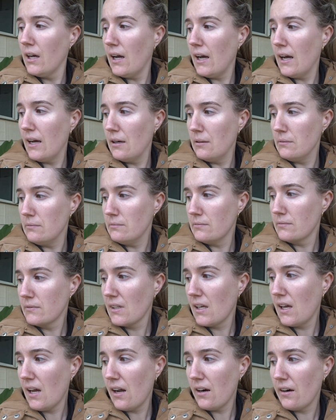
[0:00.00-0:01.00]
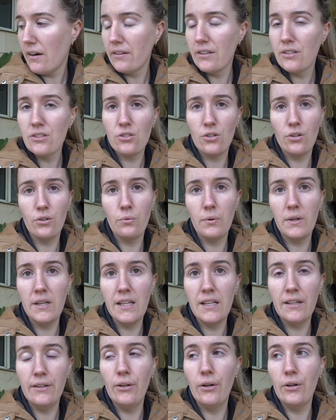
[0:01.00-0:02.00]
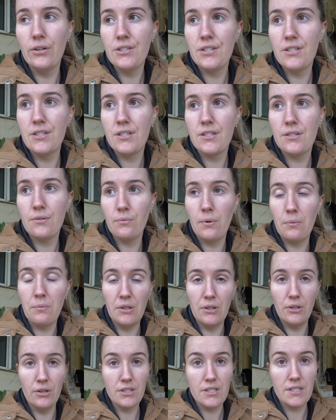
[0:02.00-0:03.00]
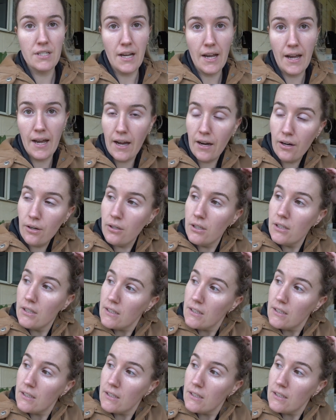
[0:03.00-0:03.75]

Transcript: Our other dog, when we lost the